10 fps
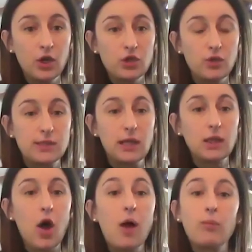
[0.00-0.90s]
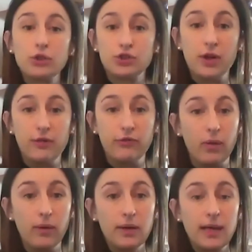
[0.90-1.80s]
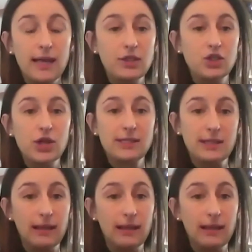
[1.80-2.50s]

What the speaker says: So it's a lot more straightforward. It's just